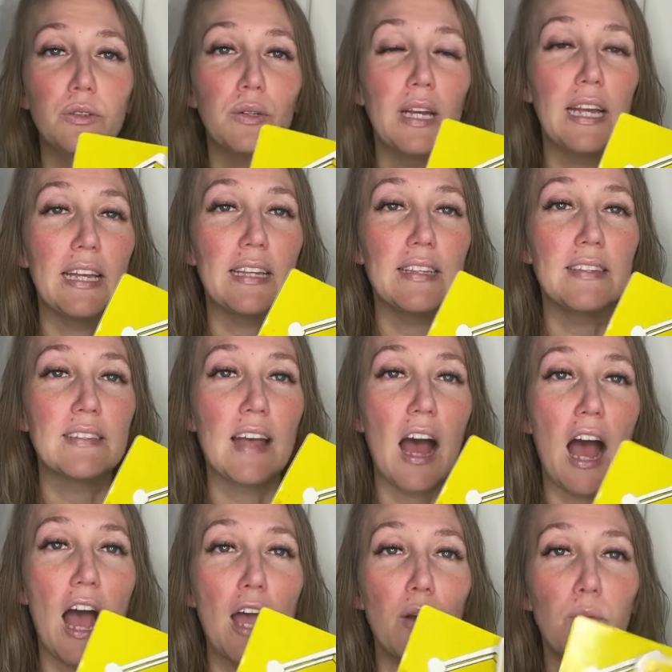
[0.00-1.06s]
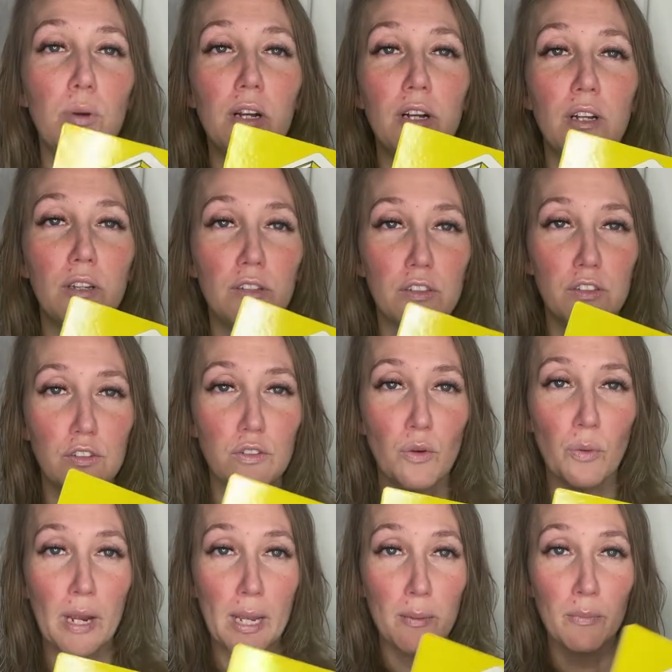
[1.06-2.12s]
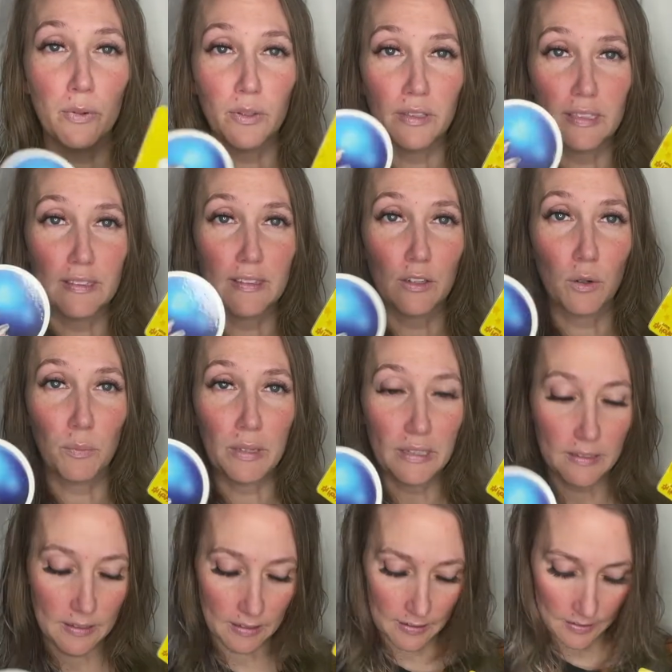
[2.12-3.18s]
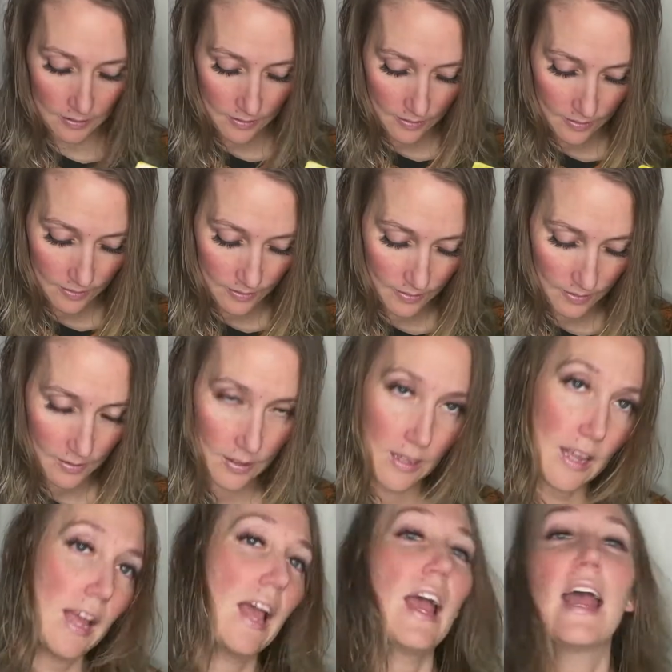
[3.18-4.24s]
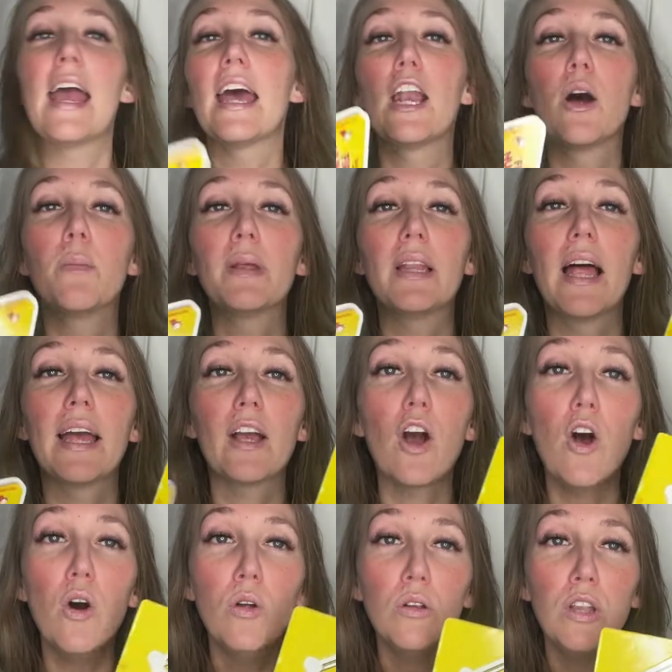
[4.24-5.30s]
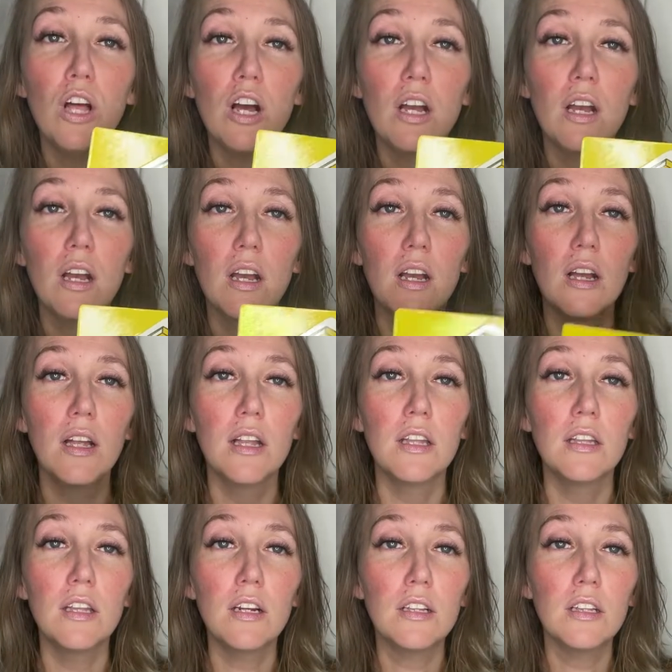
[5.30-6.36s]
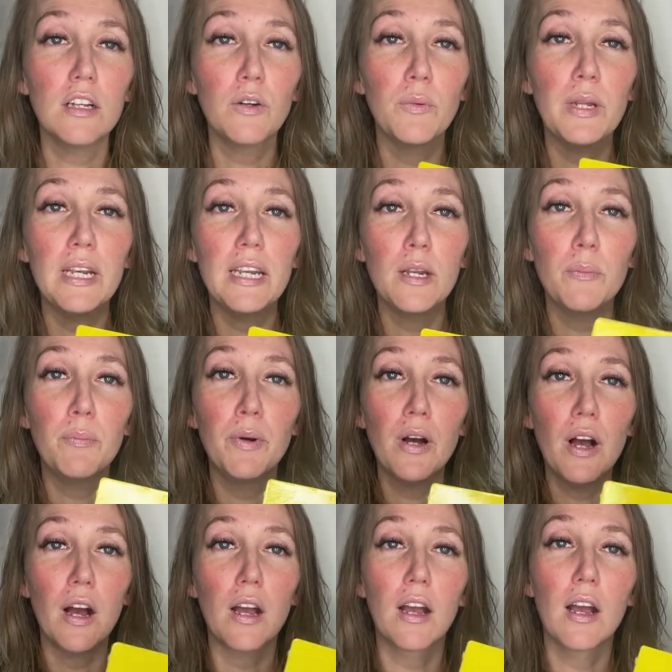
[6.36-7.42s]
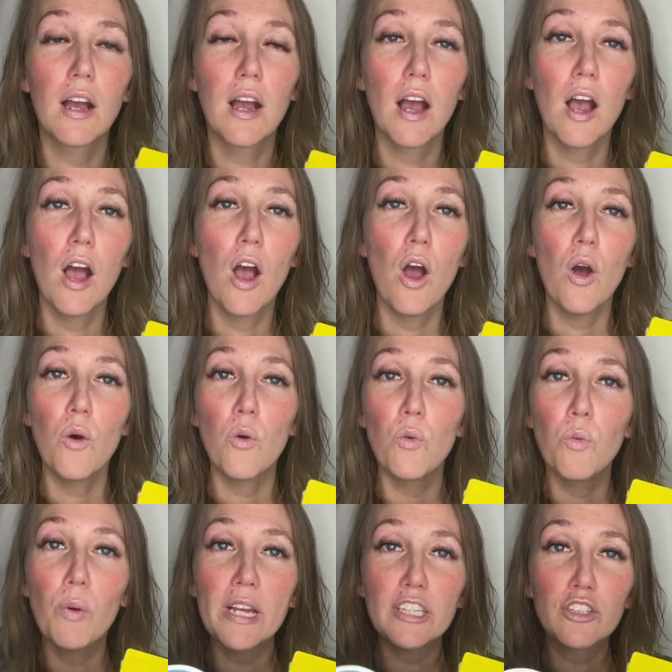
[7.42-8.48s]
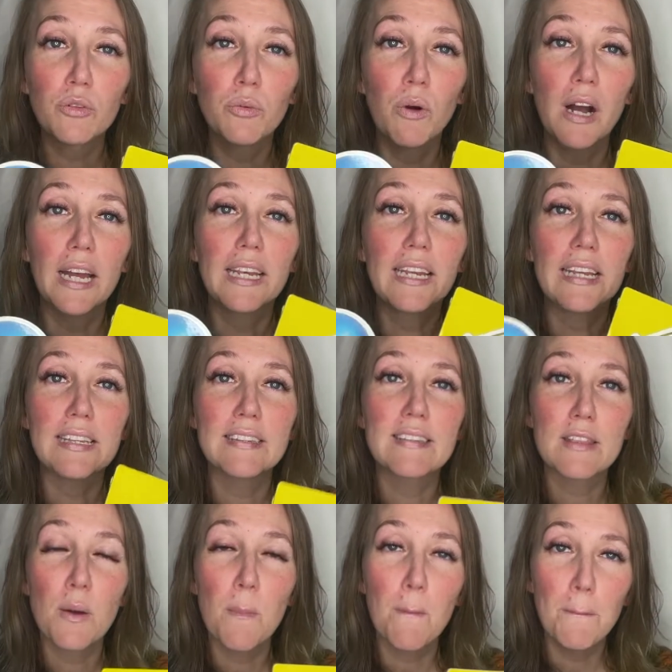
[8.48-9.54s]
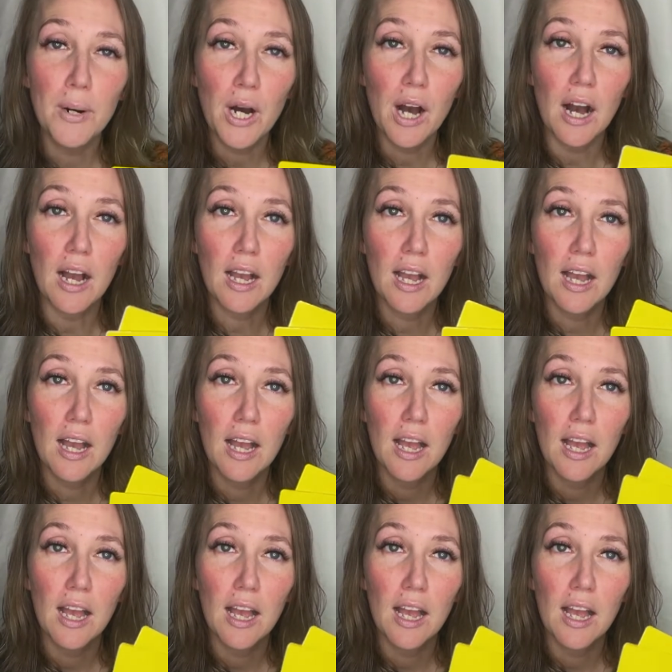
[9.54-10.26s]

is I will scramble these little pieces, and I'll be like, oh, look, we need a book. Which one is the book?